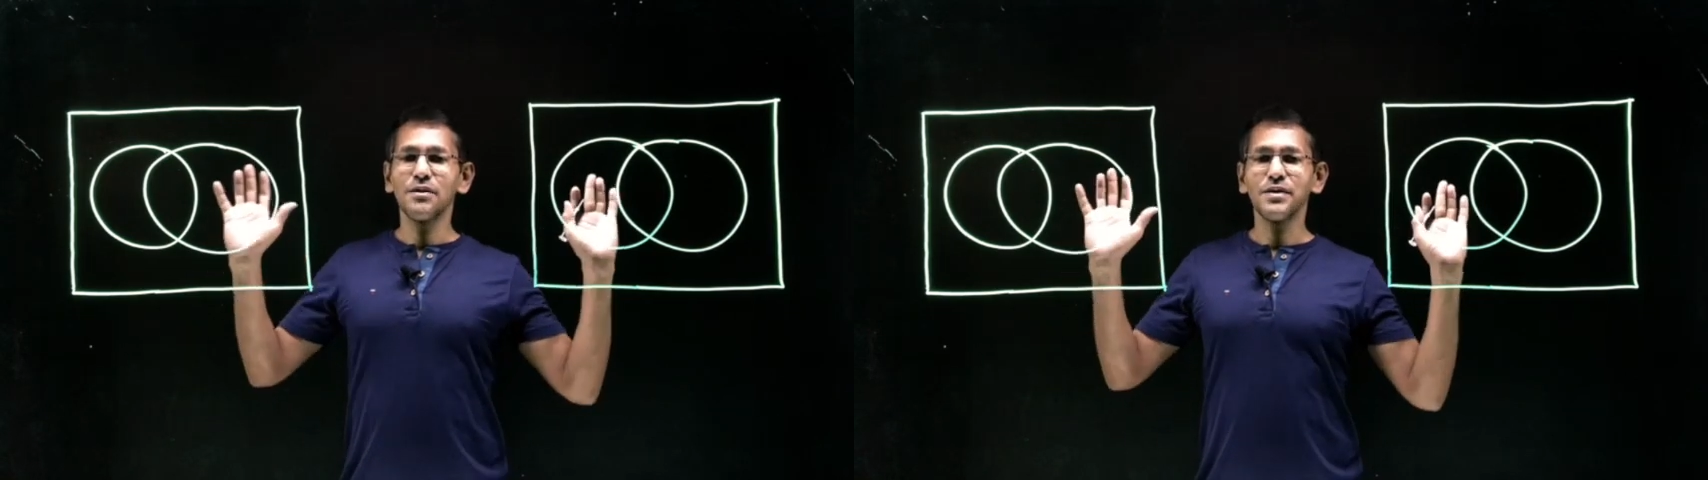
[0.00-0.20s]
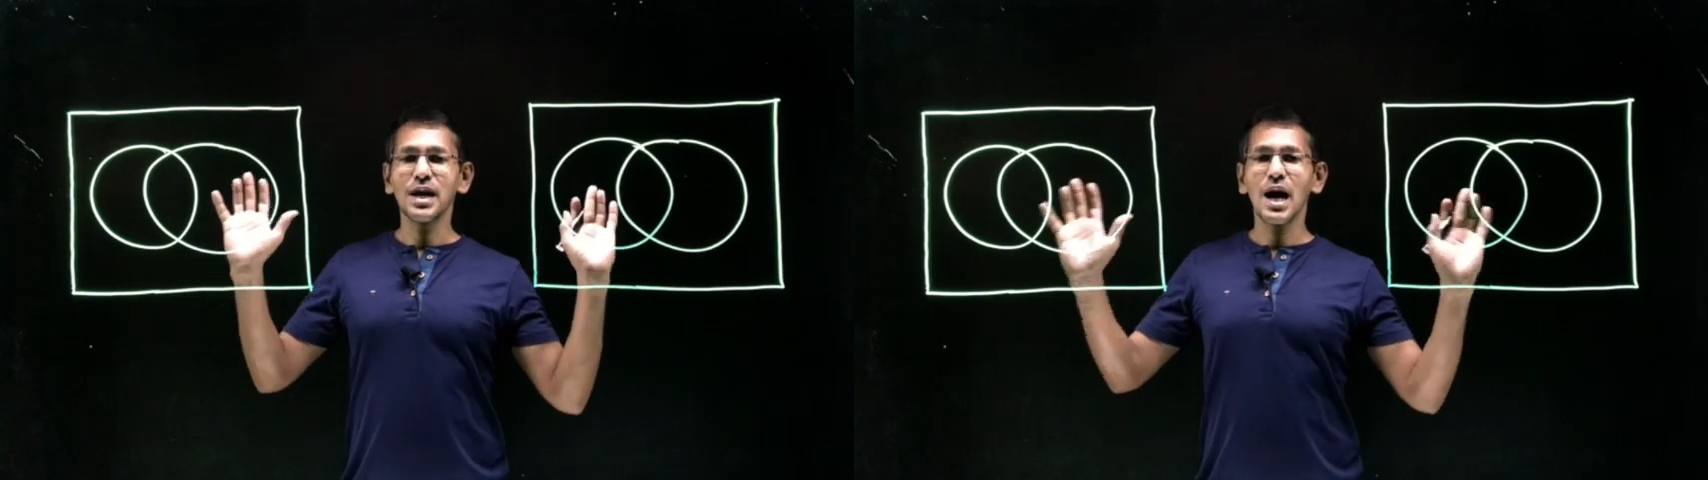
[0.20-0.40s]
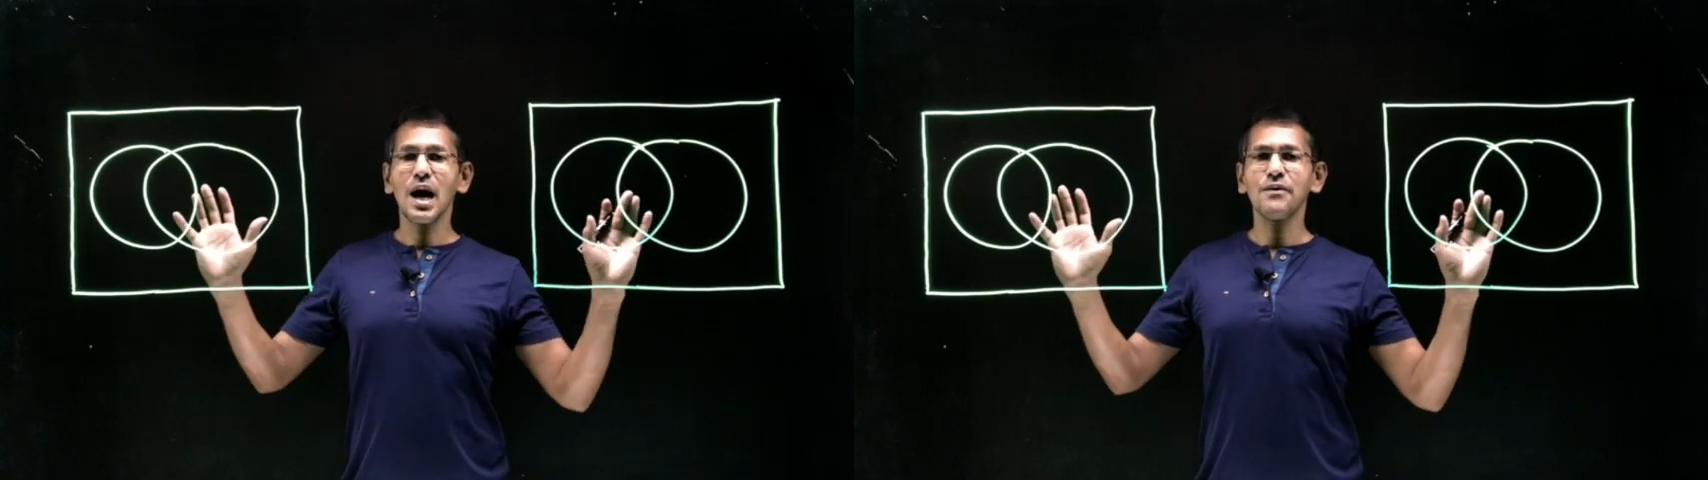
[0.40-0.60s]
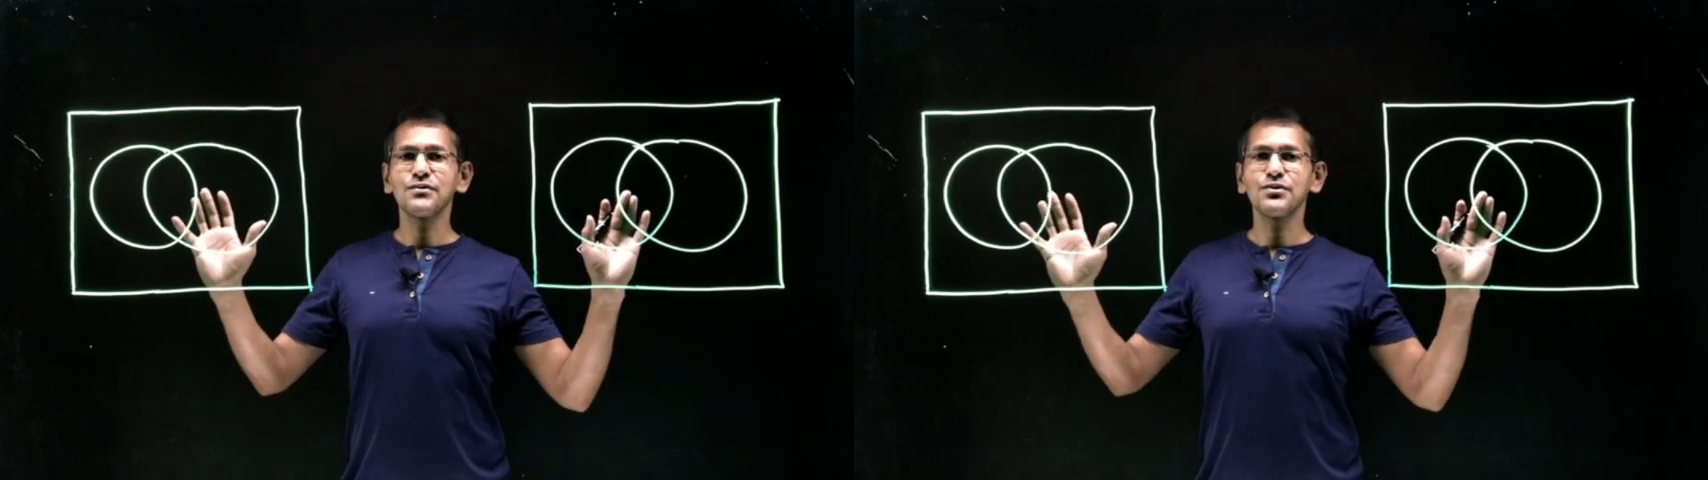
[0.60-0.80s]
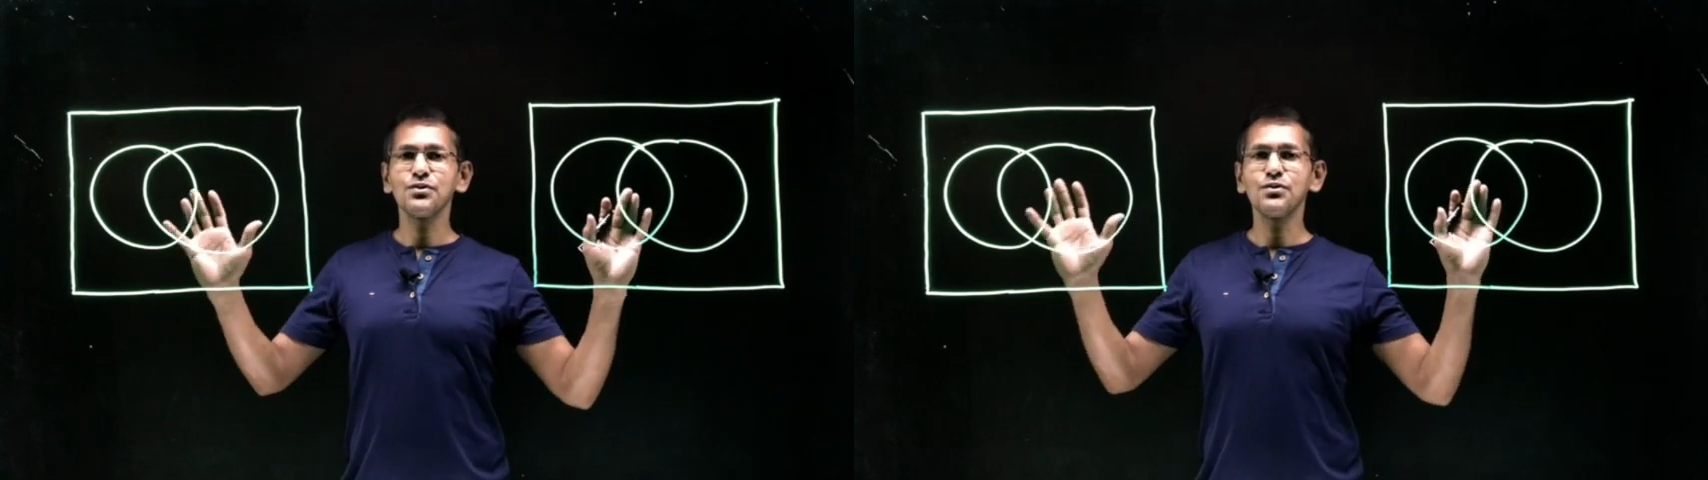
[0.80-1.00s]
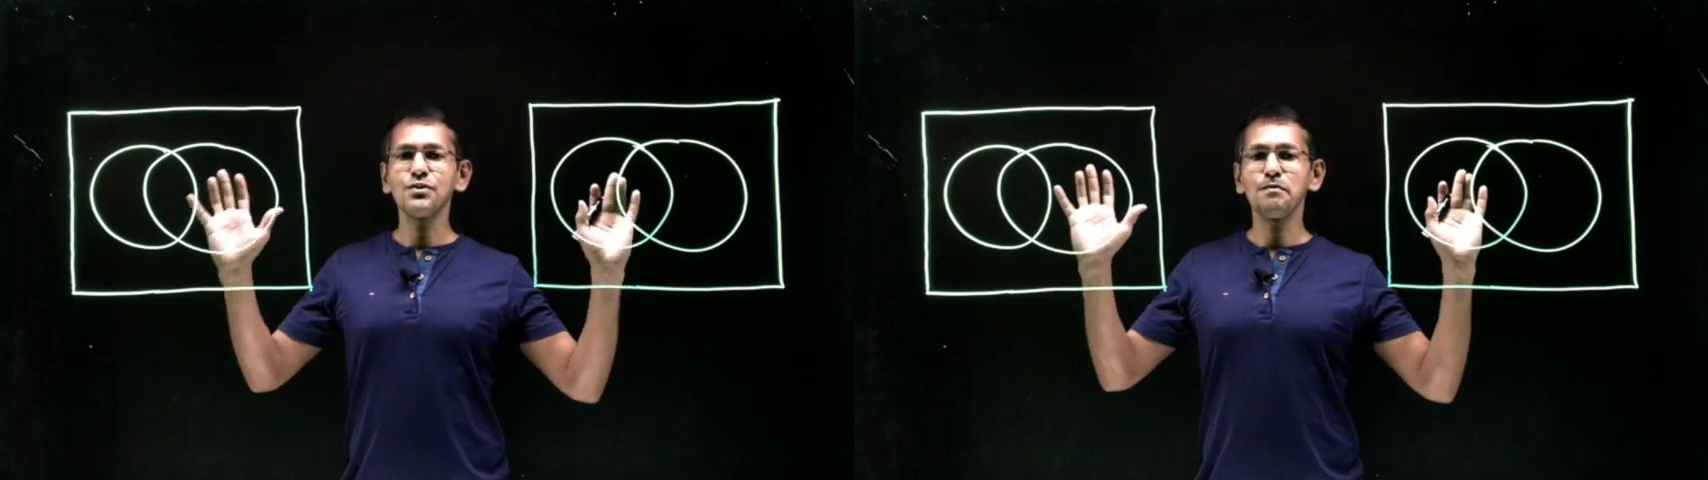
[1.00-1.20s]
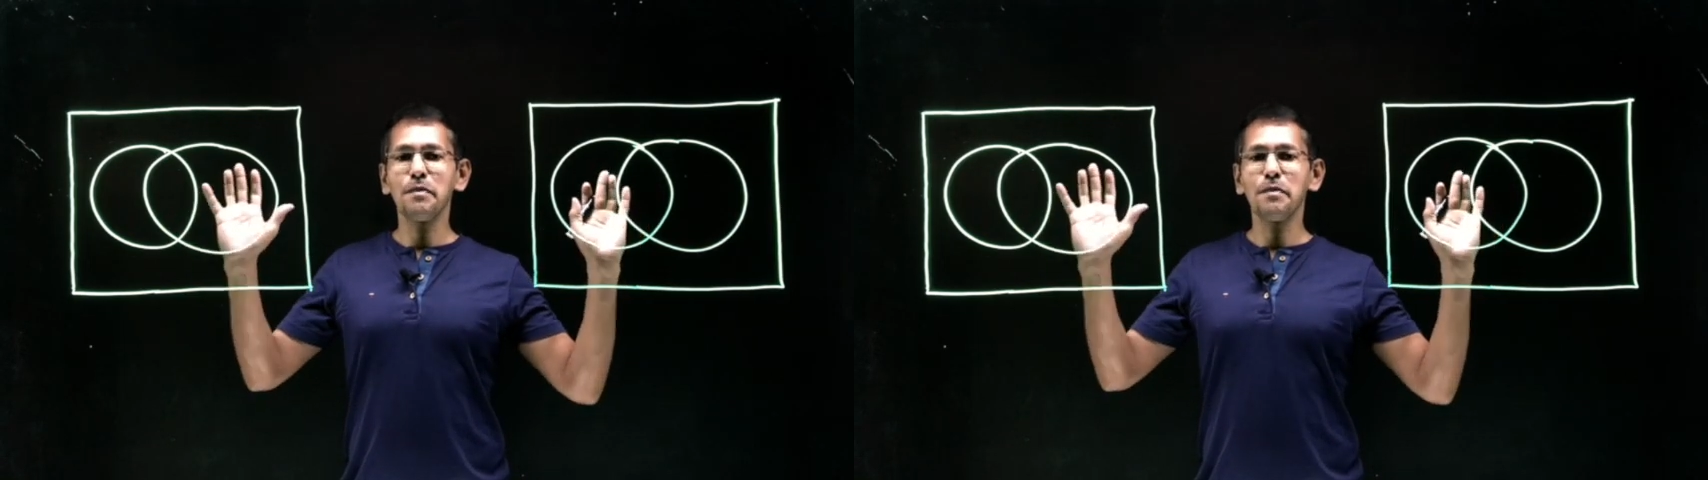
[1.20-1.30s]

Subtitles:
We have two